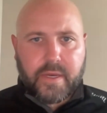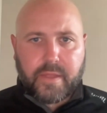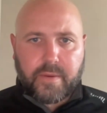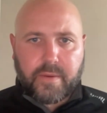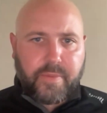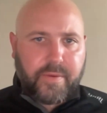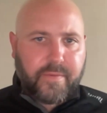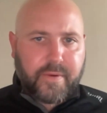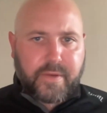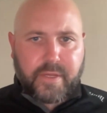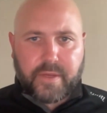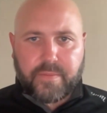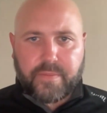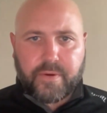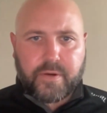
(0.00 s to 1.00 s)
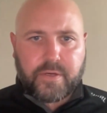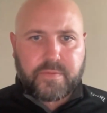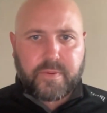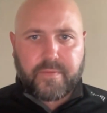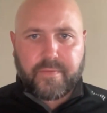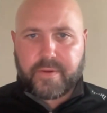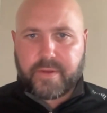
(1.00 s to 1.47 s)
then pivot T push,
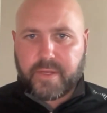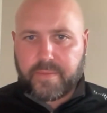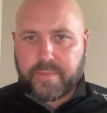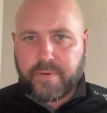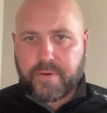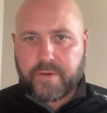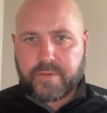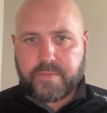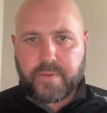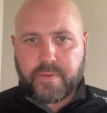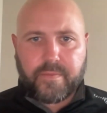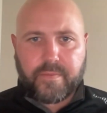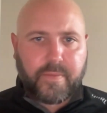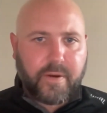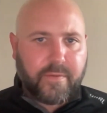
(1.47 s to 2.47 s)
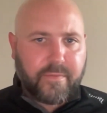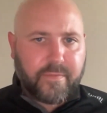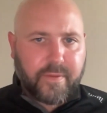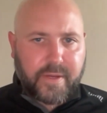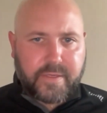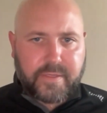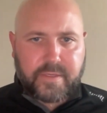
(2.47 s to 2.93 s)
pivot
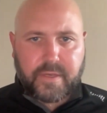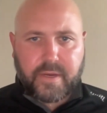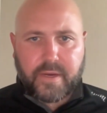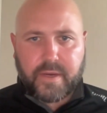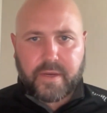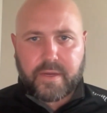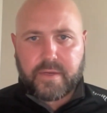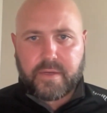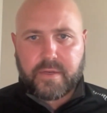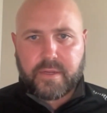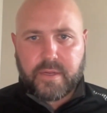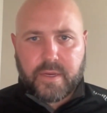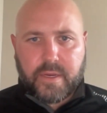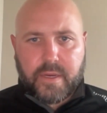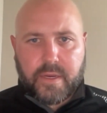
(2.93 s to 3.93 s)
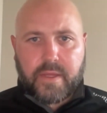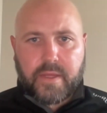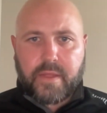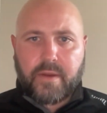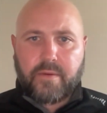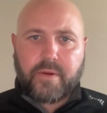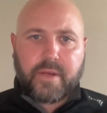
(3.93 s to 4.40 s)
butterfly slide,
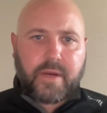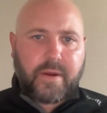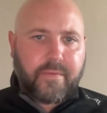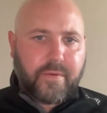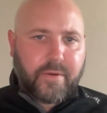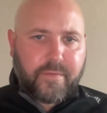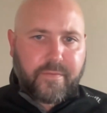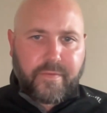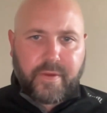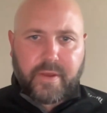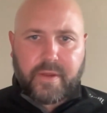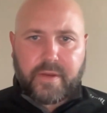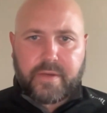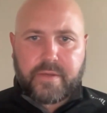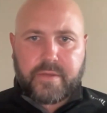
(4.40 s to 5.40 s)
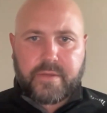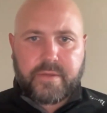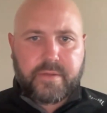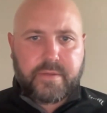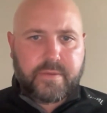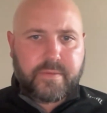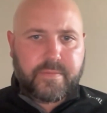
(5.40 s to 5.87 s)
then recover your feet,
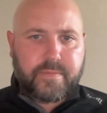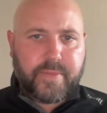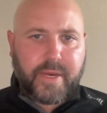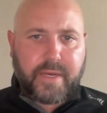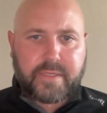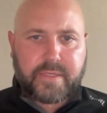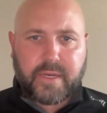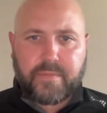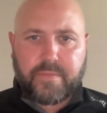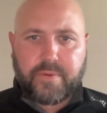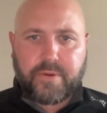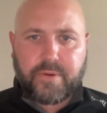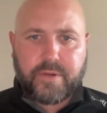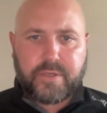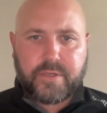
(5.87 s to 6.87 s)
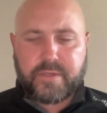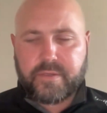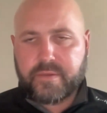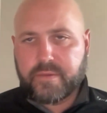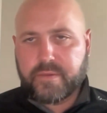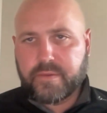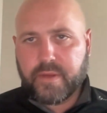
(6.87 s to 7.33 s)
backside
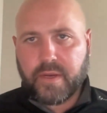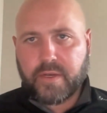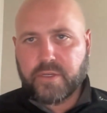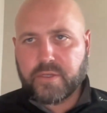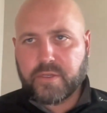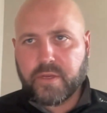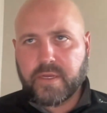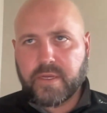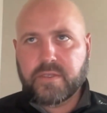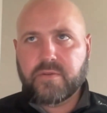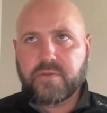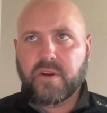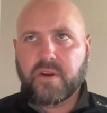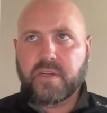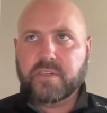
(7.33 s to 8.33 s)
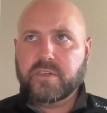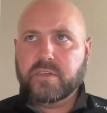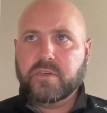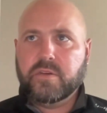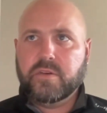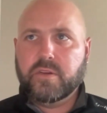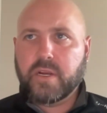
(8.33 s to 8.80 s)
push, and just a light stretch.
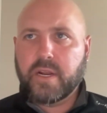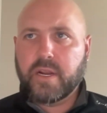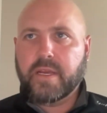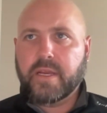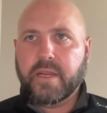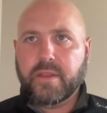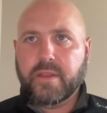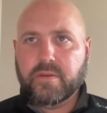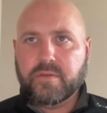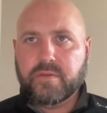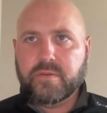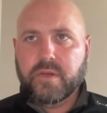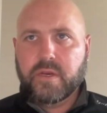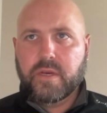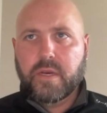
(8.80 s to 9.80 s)
So you're kind of getting those